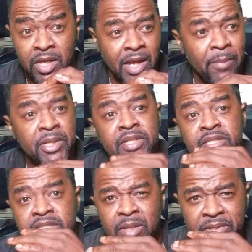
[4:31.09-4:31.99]
I mean,
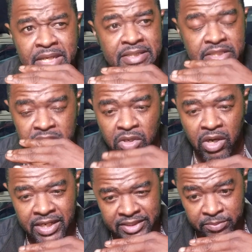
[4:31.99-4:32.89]
some cases the
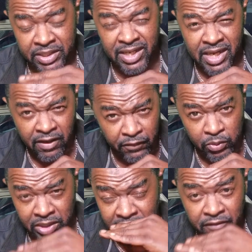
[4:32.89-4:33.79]
car has to be
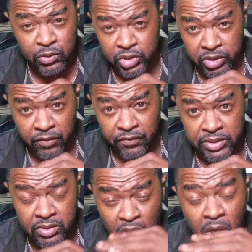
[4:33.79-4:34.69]
level
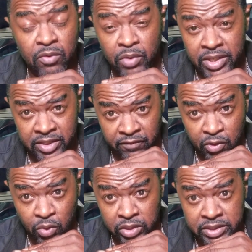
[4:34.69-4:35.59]
surface, car running, of
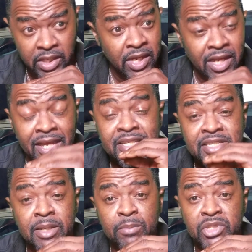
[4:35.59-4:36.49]
course, and the
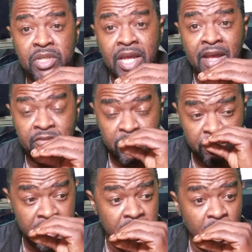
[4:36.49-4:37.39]
temperature have to
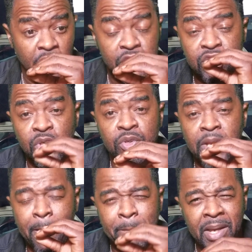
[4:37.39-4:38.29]
be a certain
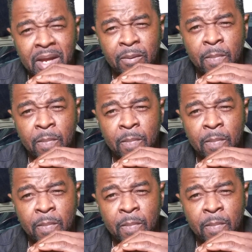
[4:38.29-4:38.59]
amount